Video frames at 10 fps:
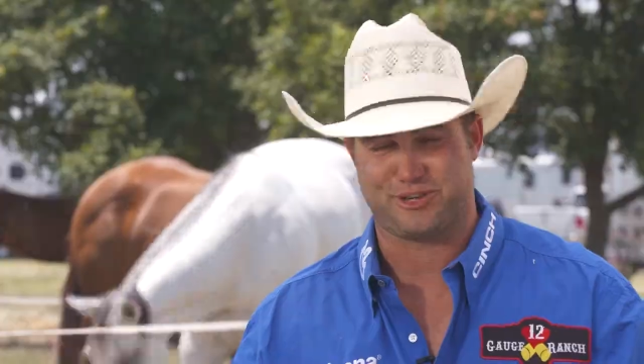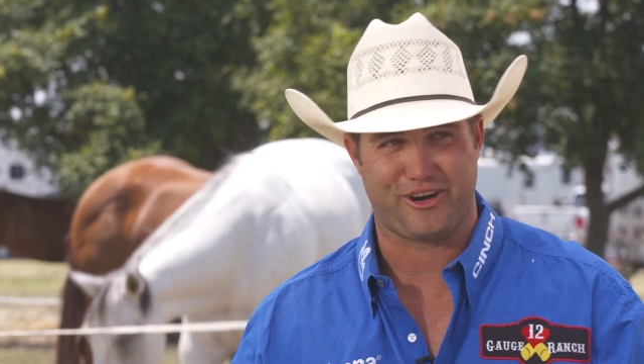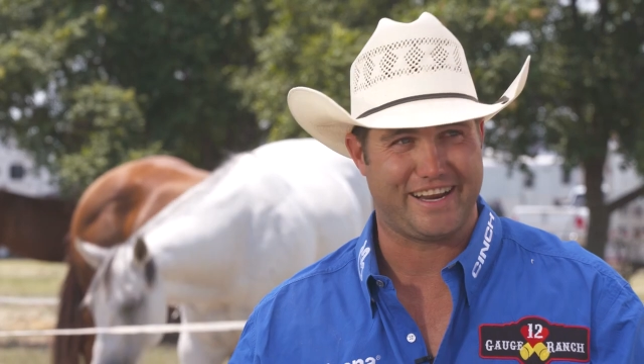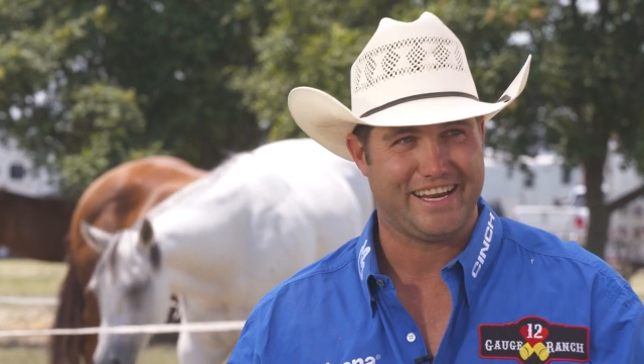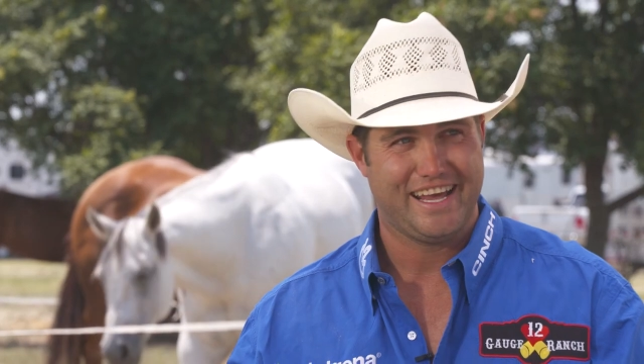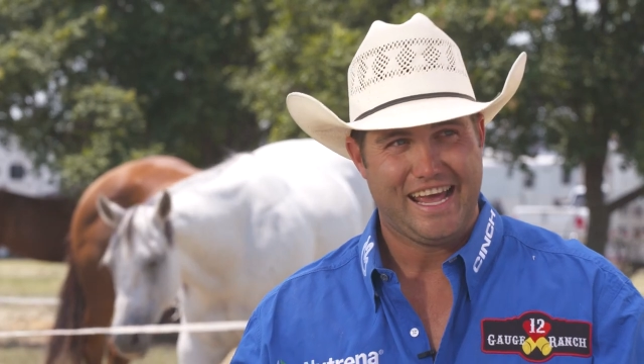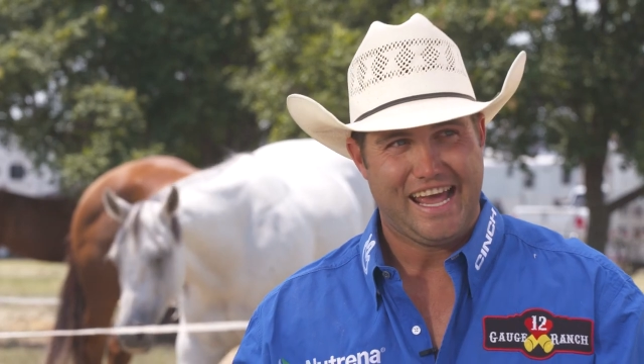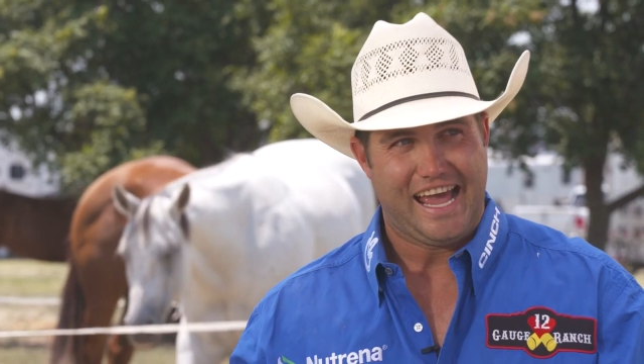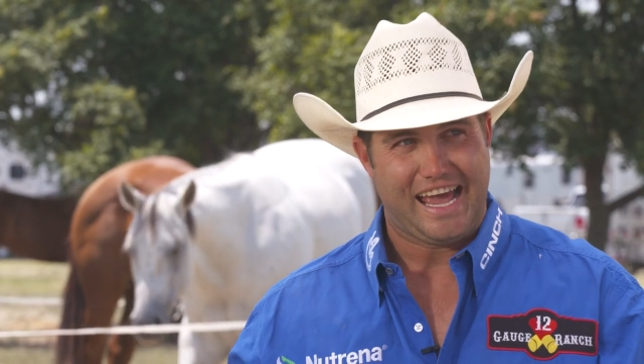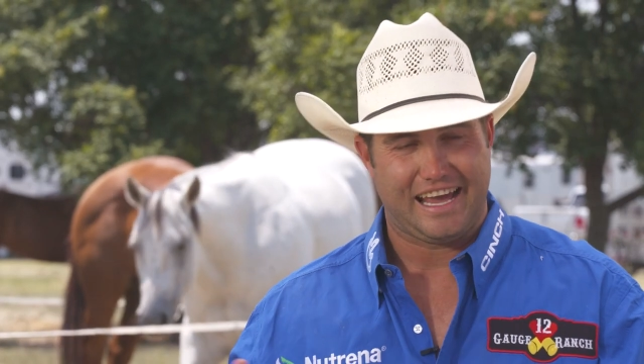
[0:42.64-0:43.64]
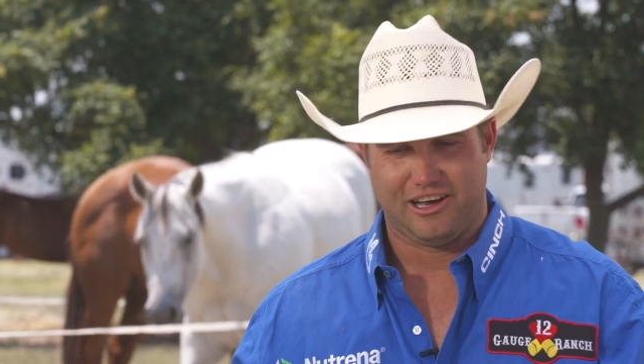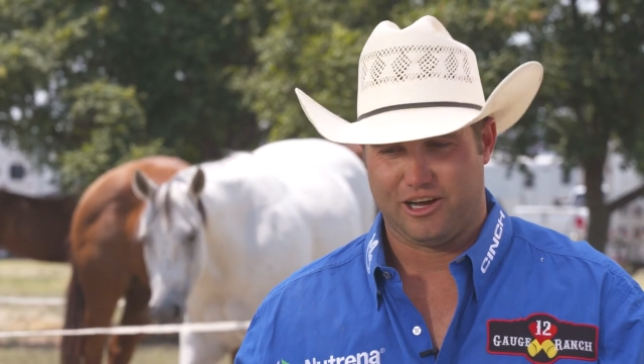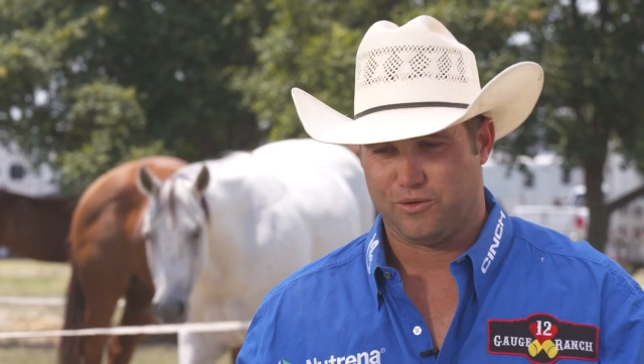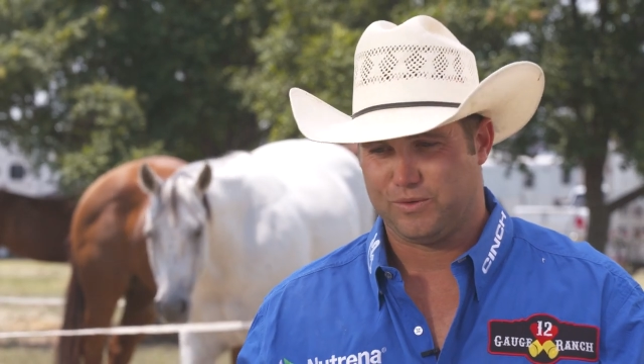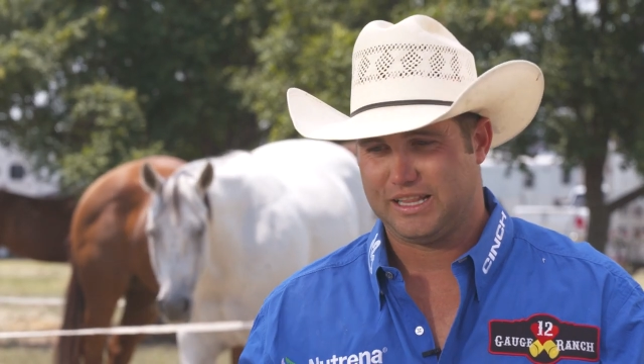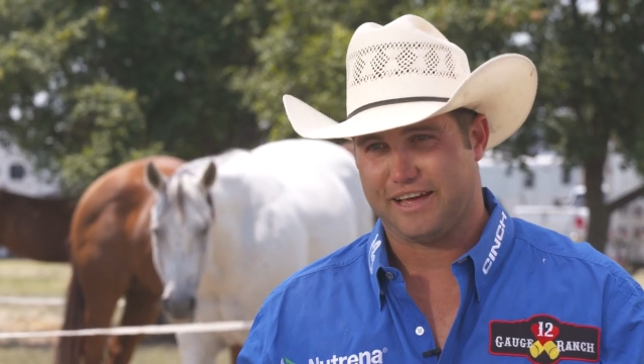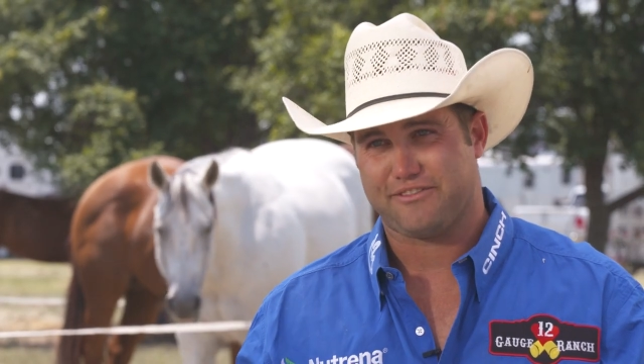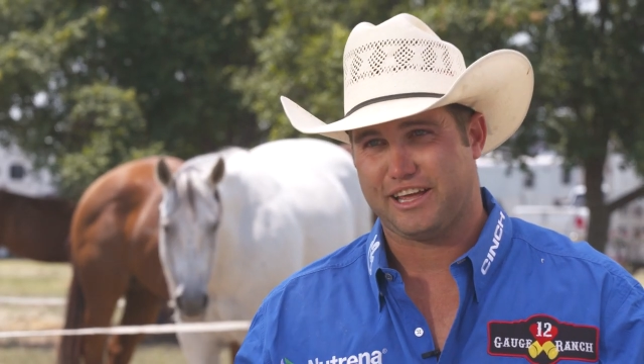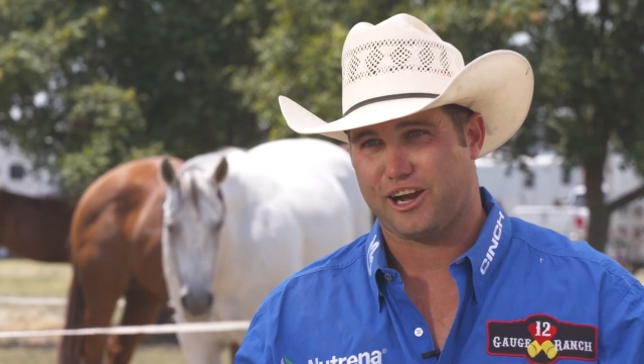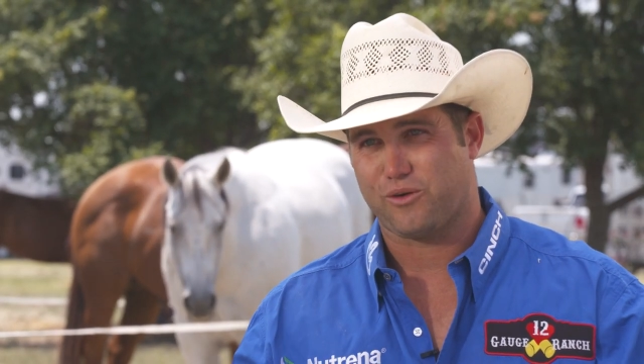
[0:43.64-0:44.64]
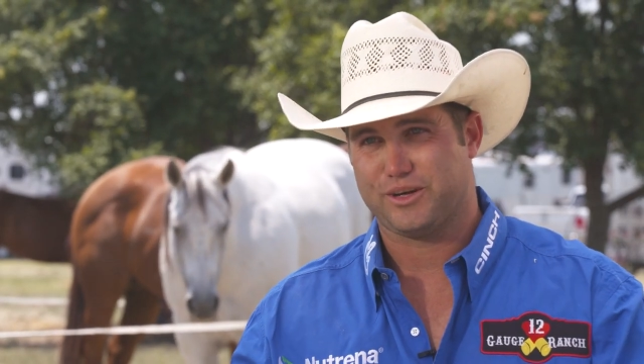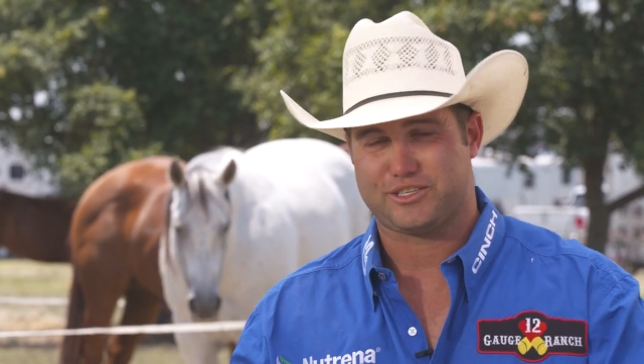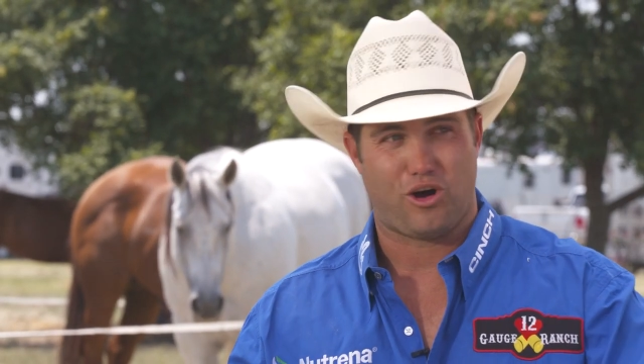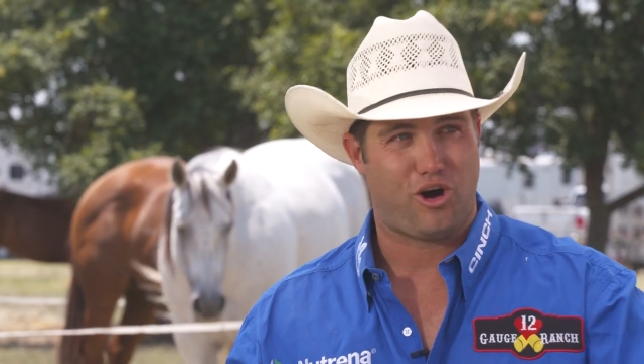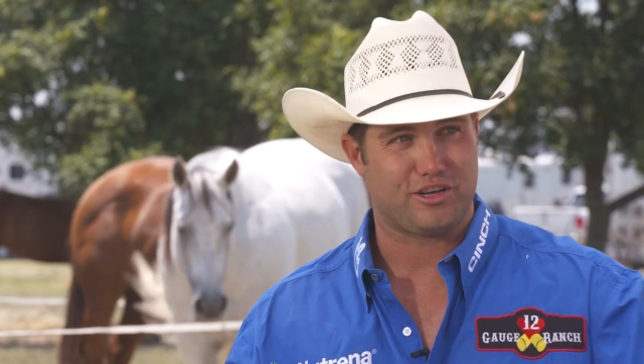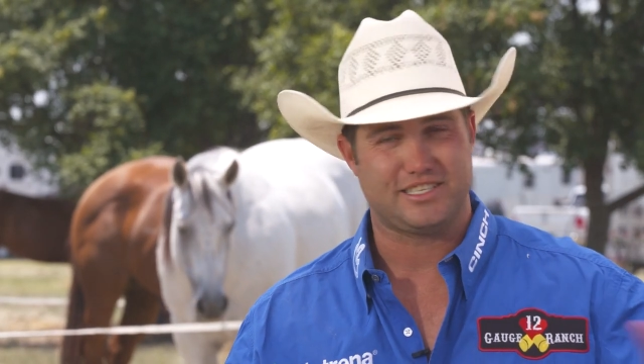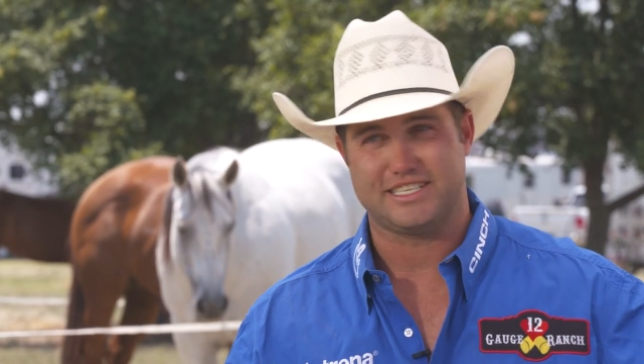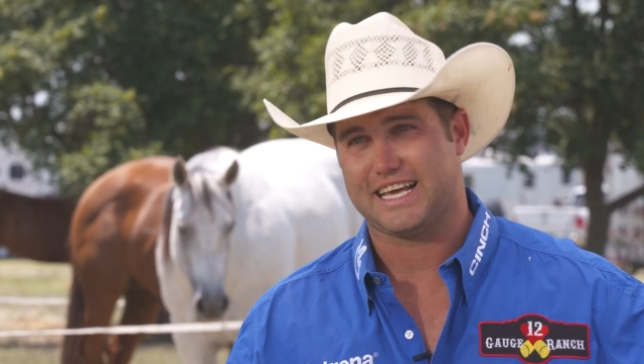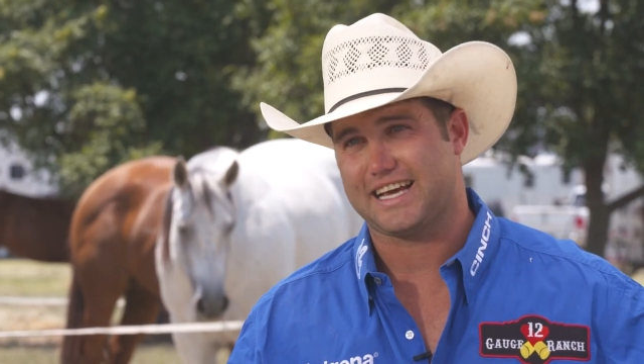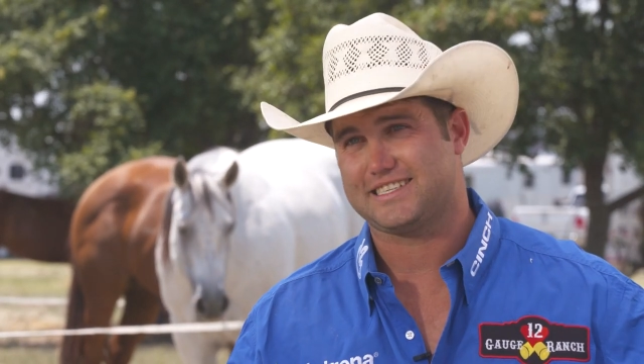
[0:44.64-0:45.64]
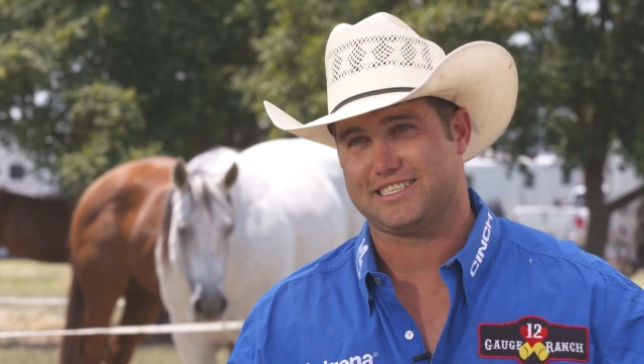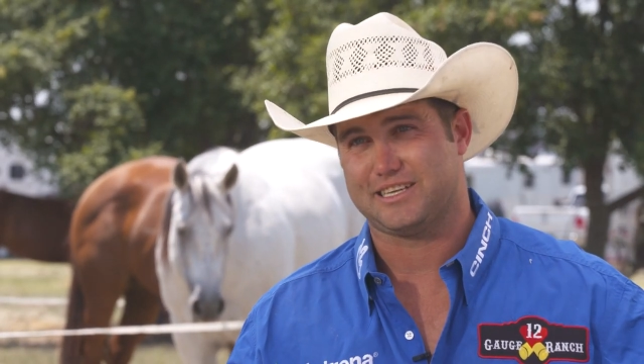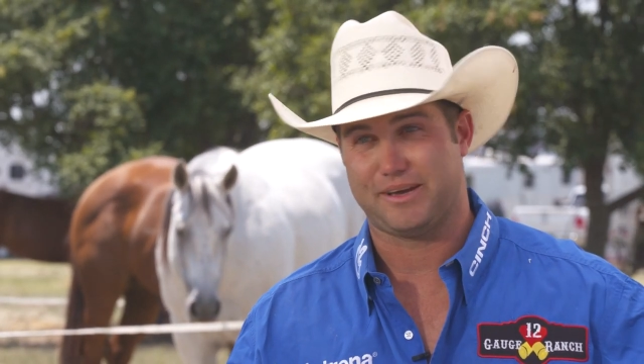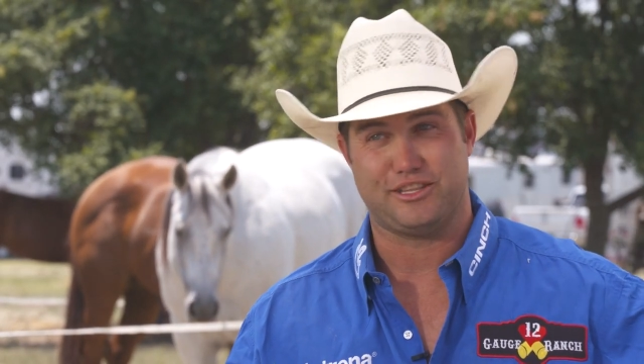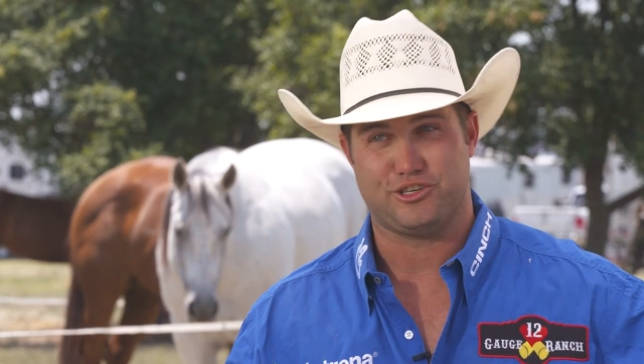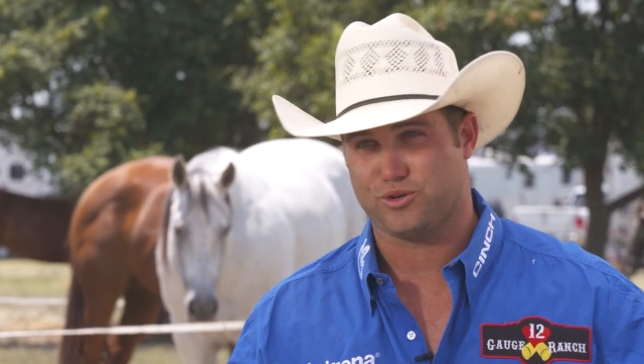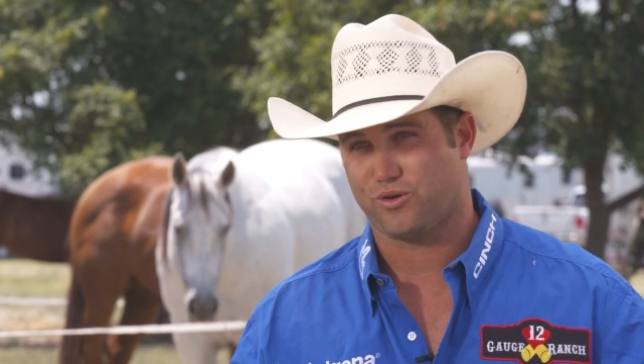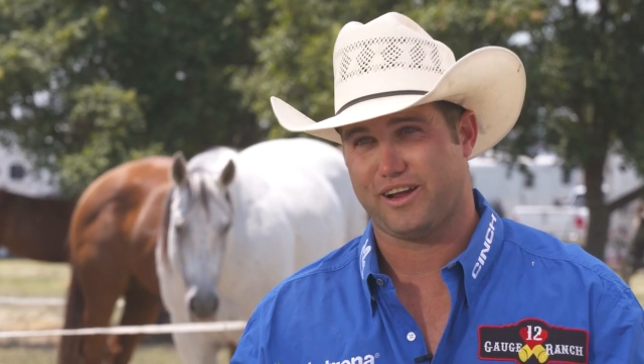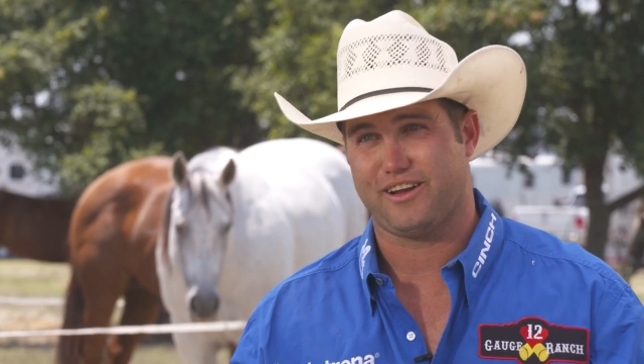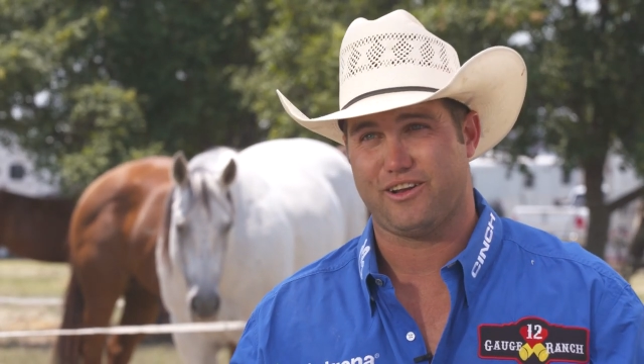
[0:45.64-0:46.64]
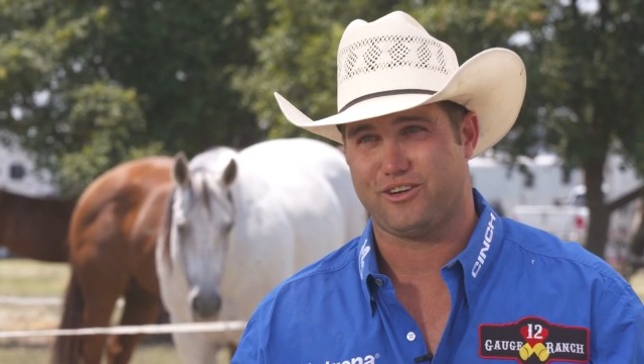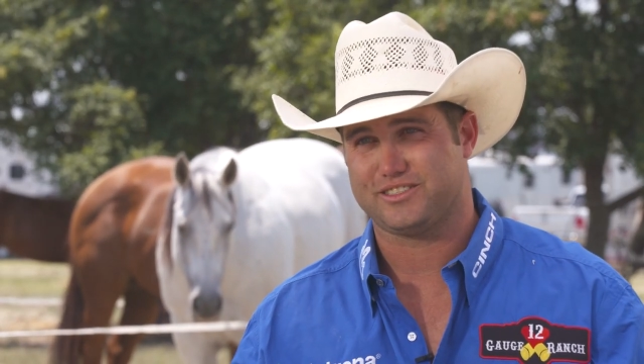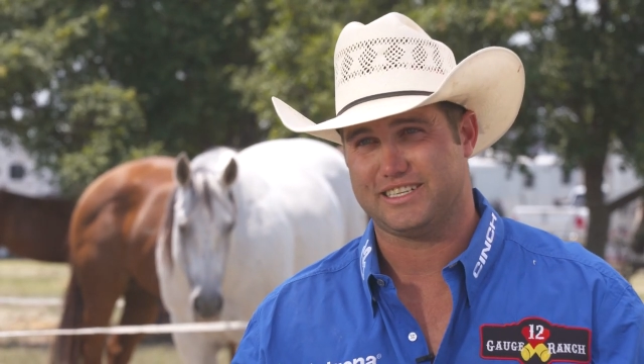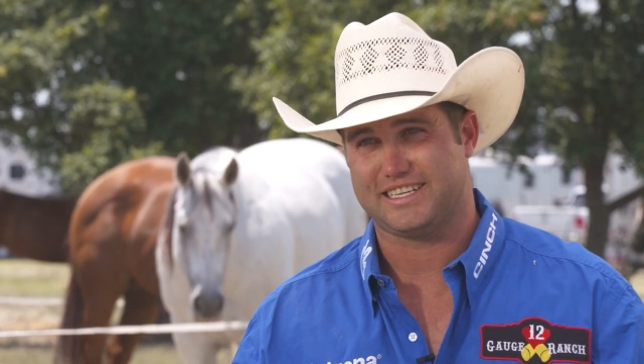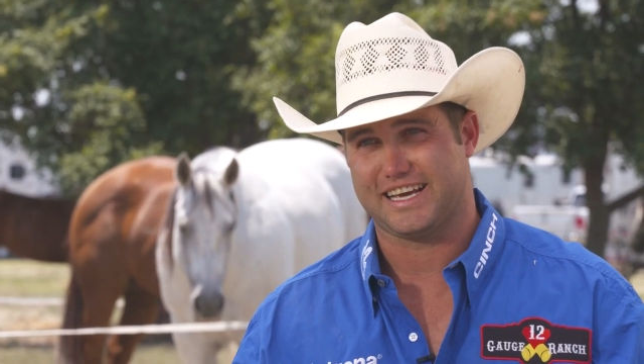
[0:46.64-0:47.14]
great. And uh, we left there and went to Austin, Texas. I made the short round at Austin,